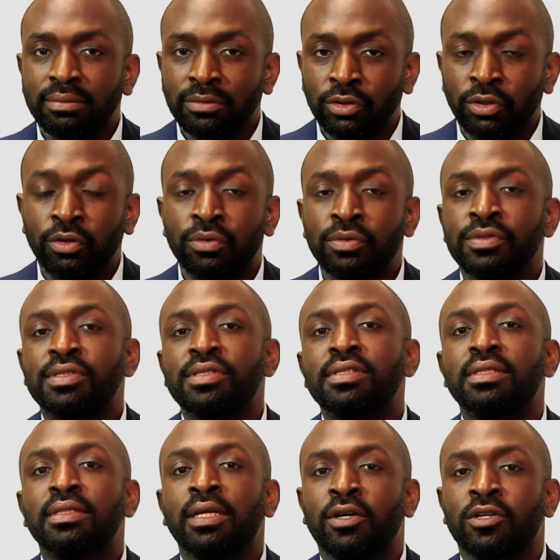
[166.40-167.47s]
you
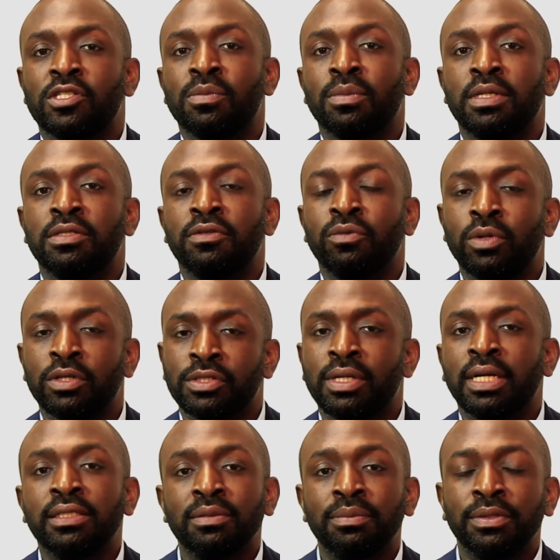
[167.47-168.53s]
lose the customers you worked so
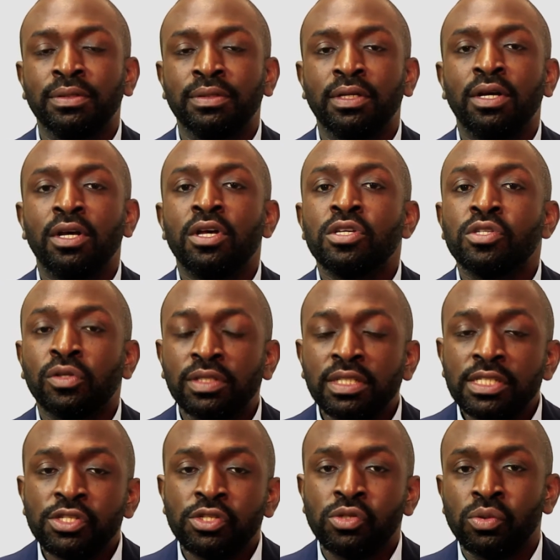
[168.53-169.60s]
hard to build. So
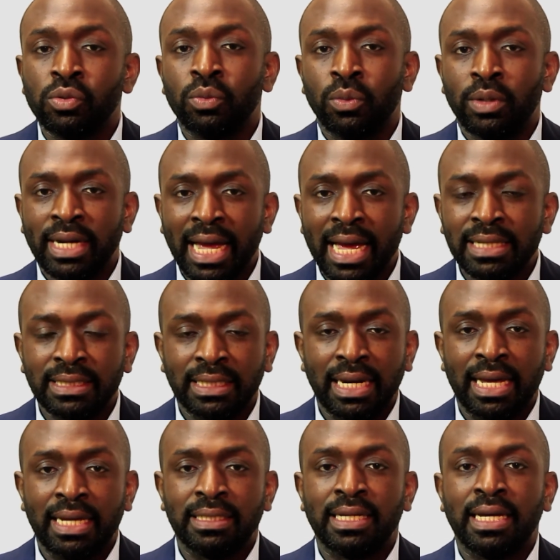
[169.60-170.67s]
these two work hand in
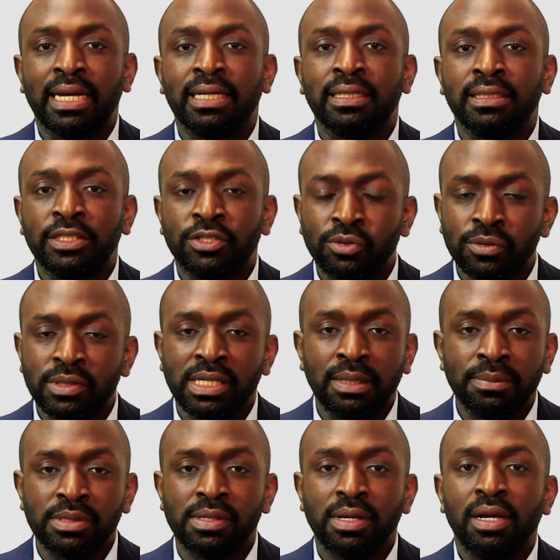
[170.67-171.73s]
hand, and the two
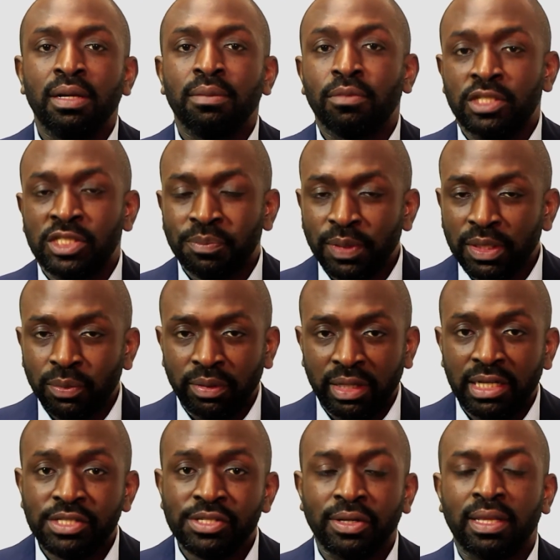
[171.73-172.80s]
teams must speak with
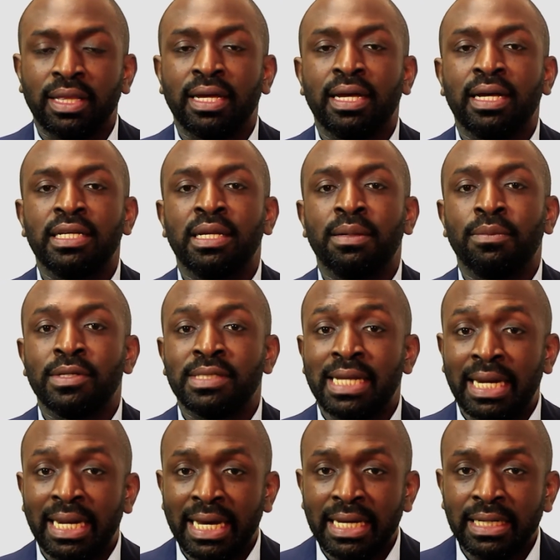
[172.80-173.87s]
each other. They must
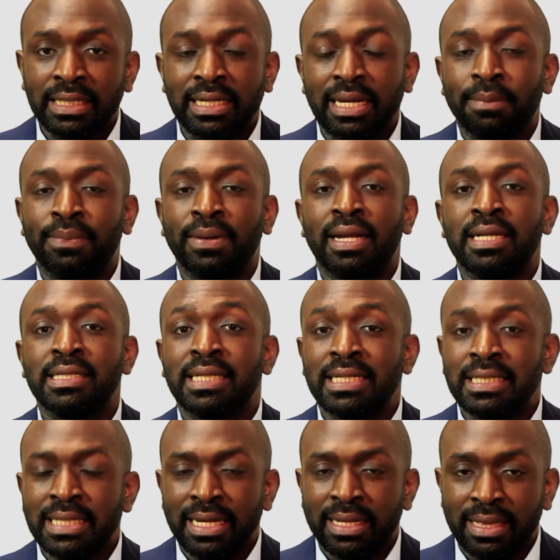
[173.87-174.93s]
align in their plans
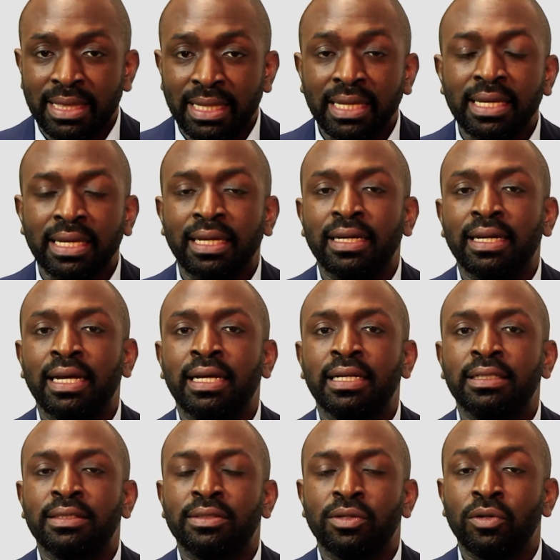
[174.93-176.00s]
and in their thinking.
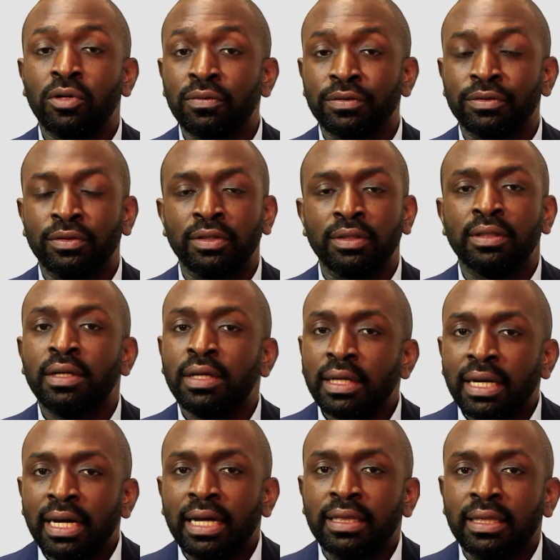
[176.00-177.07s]
And overall,
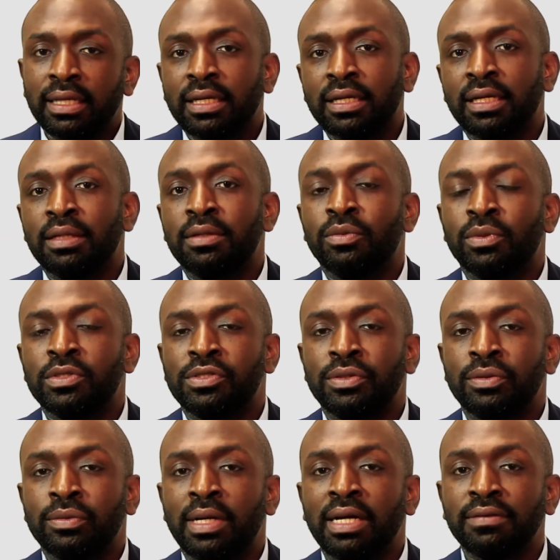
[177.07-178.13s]
I think once
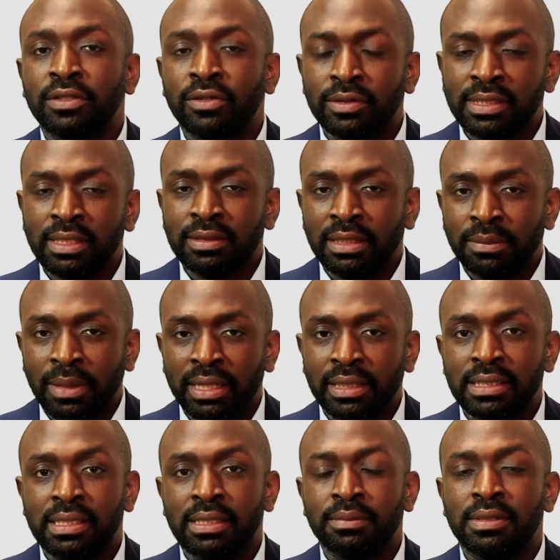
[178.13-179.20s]
you have a good sales and
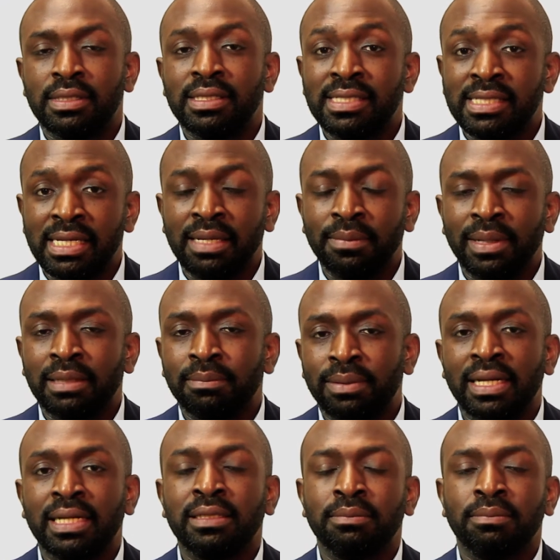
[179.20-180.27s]
marketing team and
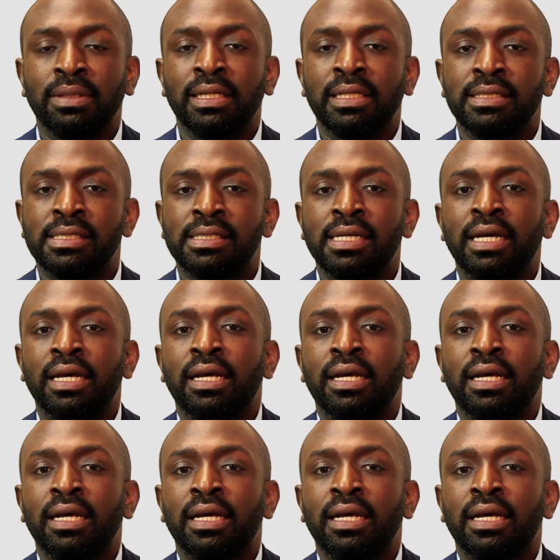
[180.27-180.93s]
plan in place,